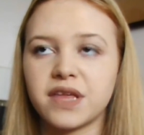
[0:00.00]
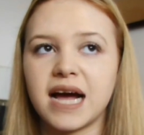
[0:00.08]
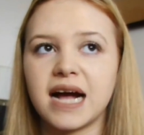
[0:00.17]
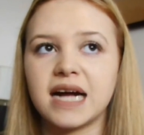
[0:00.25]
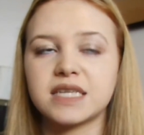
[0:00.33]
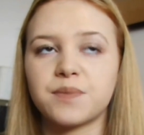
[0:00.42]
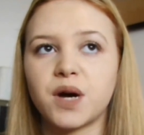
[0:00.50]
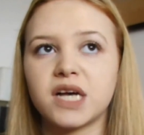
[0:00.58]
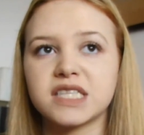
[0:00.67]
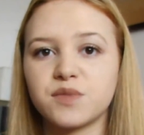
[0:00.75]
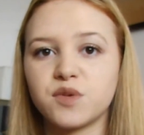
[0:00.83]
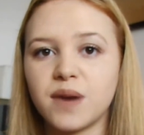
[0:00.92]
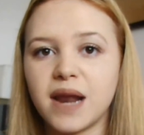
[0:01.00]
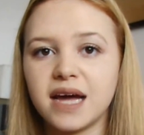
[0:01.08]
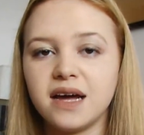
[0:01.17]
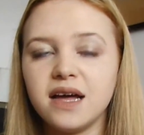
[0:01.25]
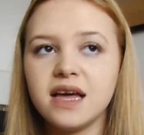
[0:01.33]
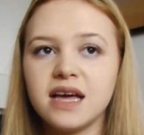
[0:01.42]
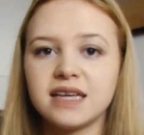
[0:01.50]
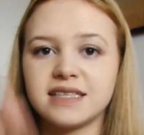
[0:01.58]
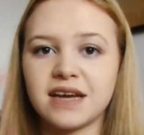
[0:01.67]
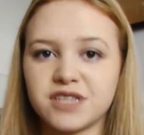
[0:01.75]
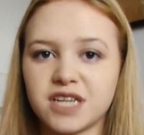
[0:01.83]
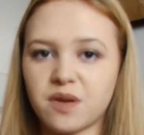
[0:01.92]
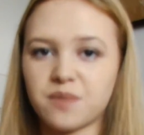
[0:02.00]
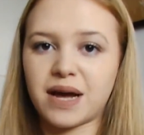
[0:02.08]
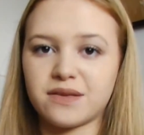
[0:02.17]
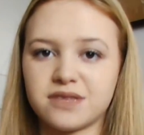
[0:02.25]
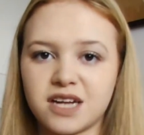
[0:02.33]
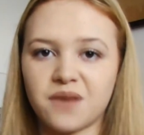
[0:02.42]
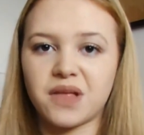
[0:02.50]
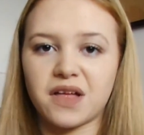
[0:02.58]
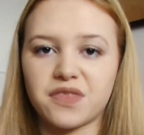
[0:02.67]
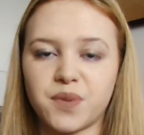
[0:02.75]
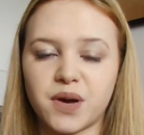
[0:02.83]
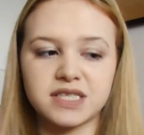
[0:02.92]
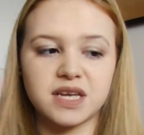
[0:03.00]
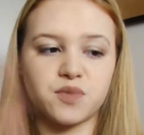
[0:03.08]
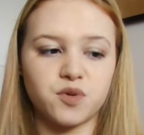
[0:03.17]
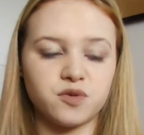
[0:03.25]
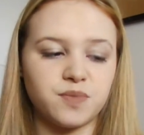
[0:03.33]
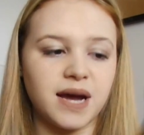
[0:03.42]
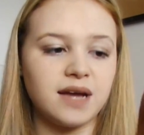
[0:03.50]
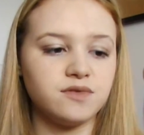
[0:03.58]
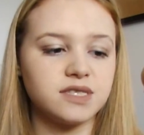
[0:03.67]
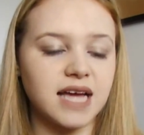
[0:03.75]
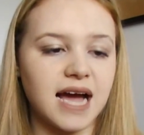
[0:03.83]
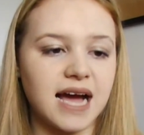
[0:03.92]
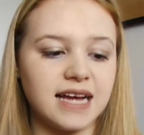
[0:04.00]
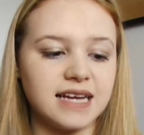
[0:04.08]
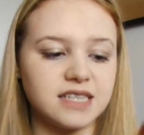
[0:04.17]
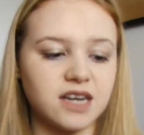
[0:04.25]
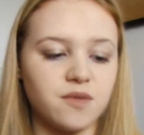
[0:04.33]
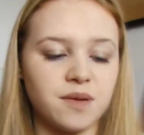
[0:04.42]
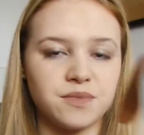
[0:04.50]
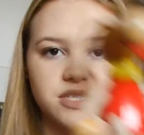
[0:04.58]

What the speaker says: had a basketball player, so every time it bounced up, like the basketball would bounce, and I remember